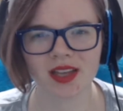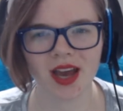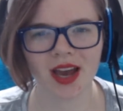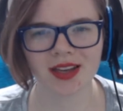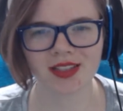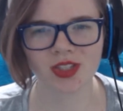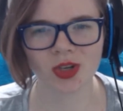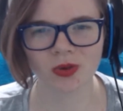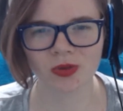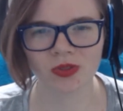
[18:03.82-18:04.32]
I
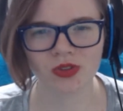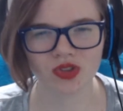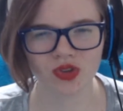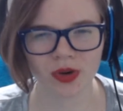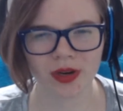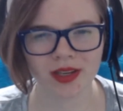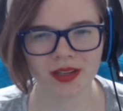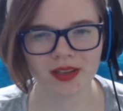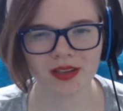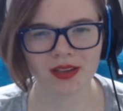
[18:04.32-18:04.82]
don't
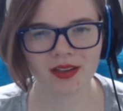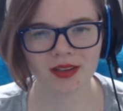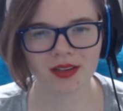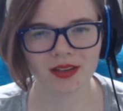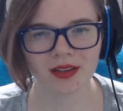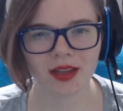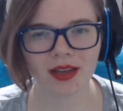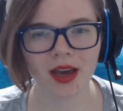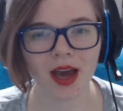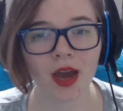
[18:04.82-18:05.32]
drink.
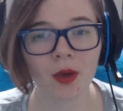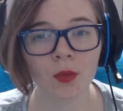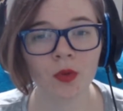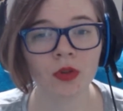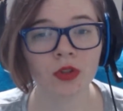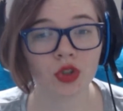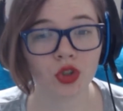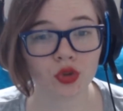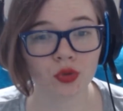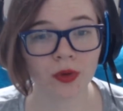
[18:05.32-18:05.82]
Like, I will
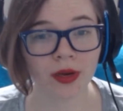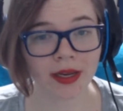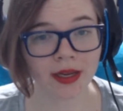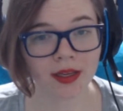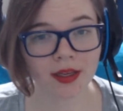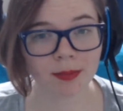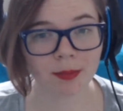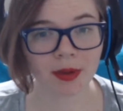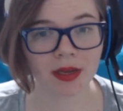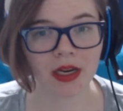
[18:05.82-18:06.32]

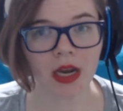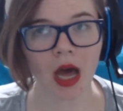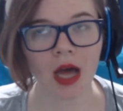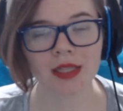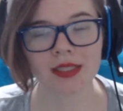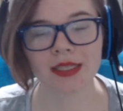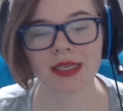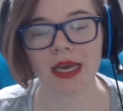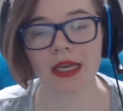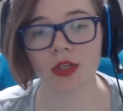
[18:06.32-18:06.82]
drink, but not
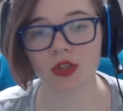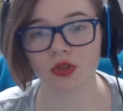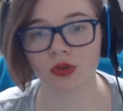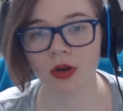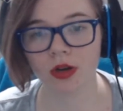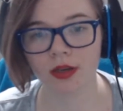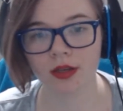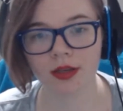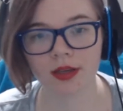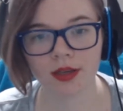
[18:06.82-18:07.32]
to get
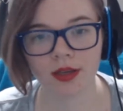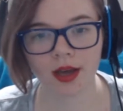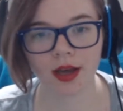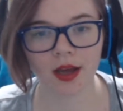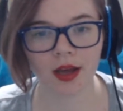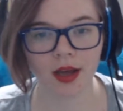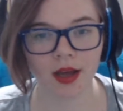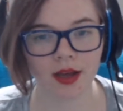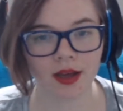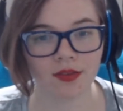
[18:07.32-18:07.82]
drunk.
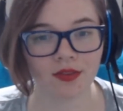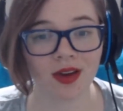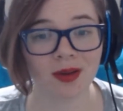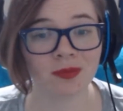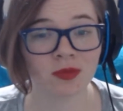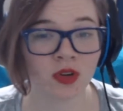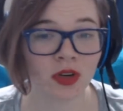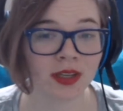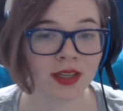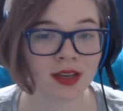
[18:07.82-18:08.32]
Uh, if I'm
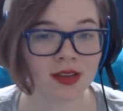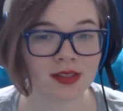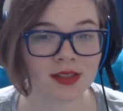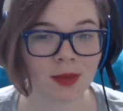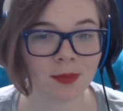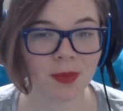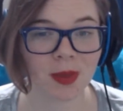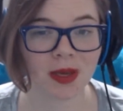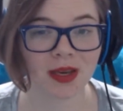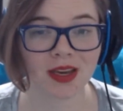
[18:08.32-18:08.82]
drinking
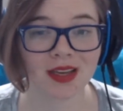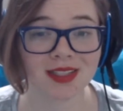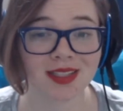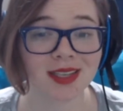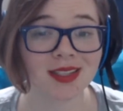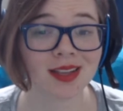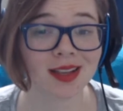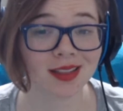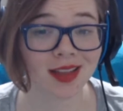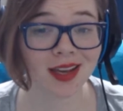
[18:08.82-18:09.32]
something, it's
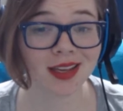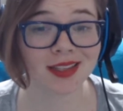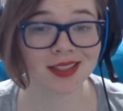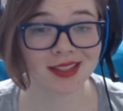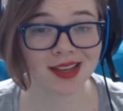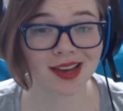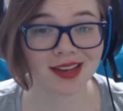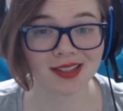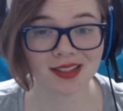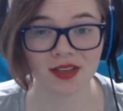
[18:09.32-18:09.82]
because I like the
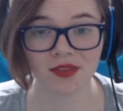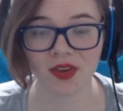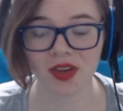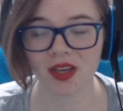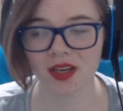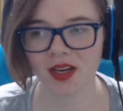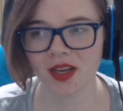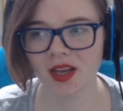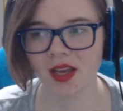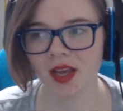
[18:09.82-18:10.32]
taste of
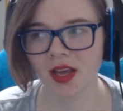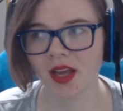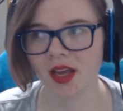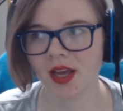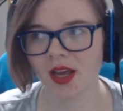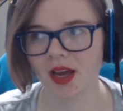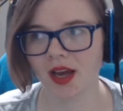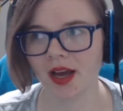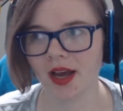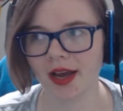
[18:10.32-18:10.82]
it.
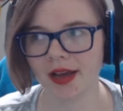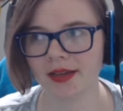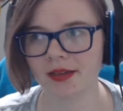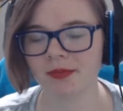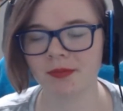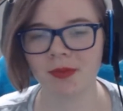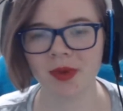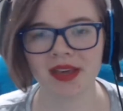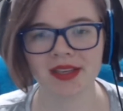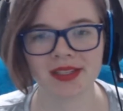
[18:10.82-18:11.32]
And
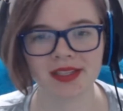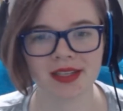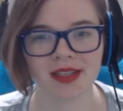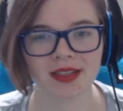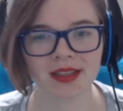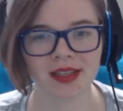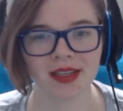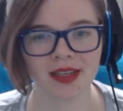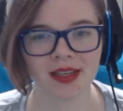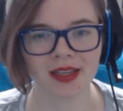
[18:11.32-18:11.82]

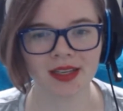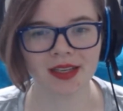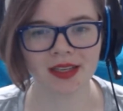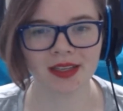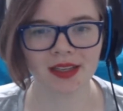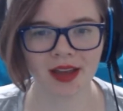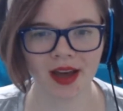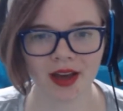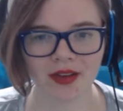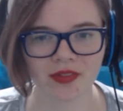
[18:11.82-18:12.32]
basically,
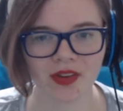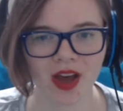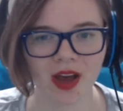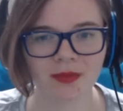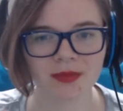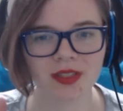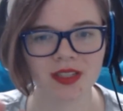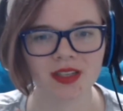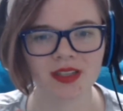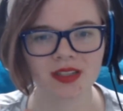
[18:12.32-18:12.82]
I've
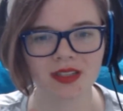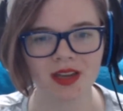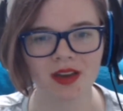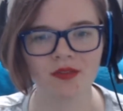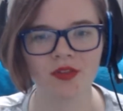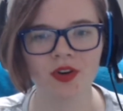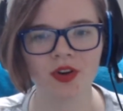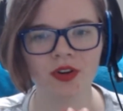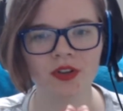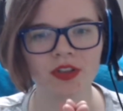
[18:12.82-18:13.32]
come to
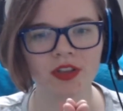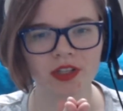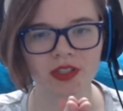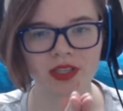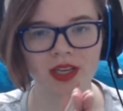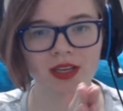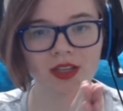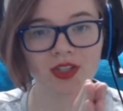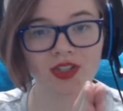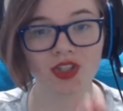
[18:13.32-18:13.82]
discover there's,
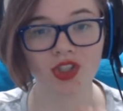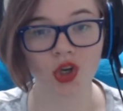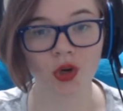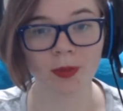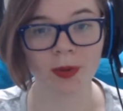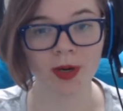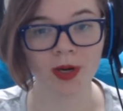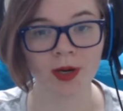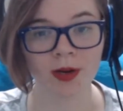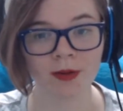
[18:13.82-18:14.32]
like,
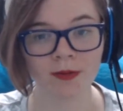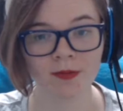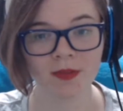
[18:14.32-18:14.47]
sober,